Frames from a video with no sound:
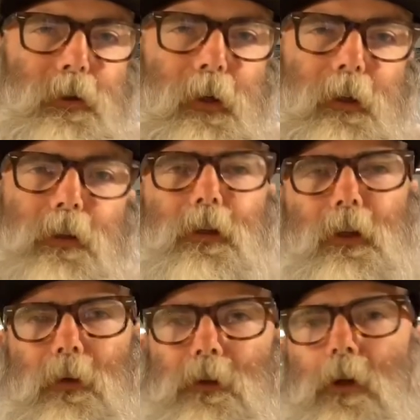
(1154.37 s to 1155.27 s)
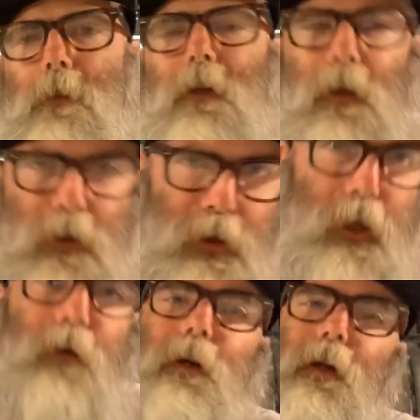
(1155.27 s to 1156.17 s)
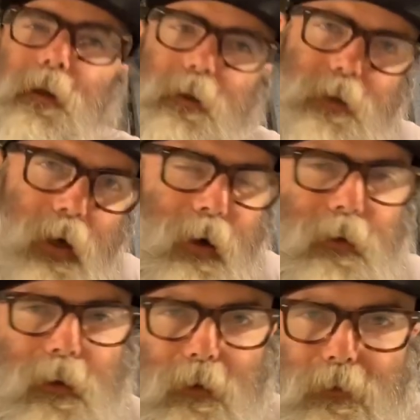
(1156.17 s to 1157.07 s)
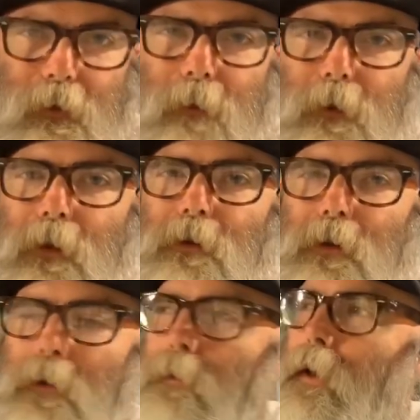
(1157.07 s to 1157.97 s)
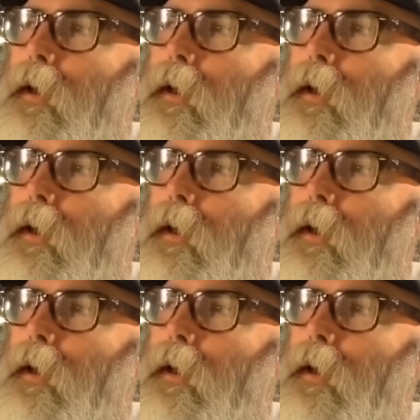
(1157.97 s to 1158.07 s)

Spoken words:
this to YouTube and then sharing it entirely from YouTube